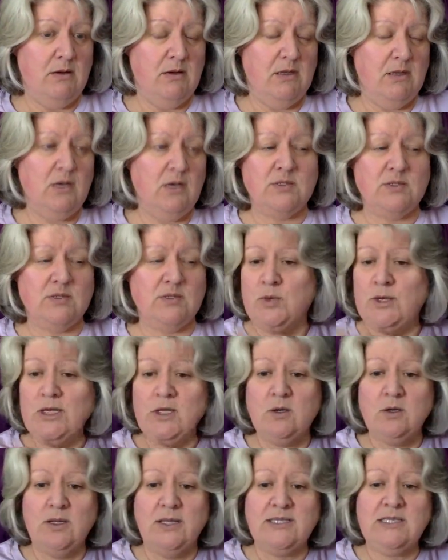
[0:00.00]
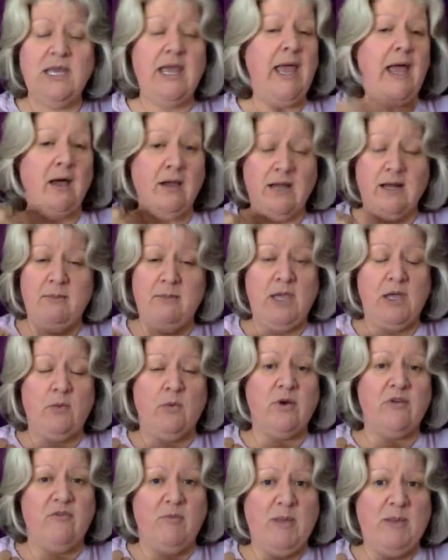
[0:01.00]
You know, it's a really cool idea. How can I make it
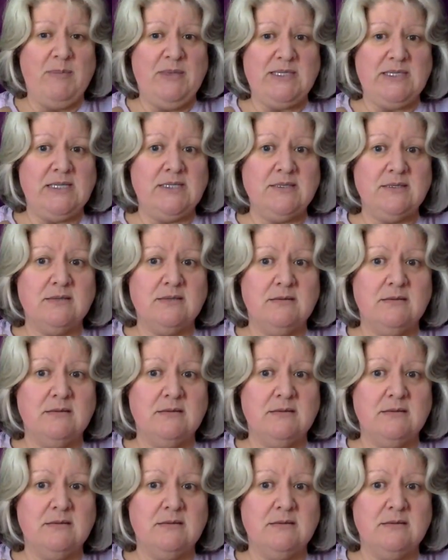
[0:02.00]
work for my business?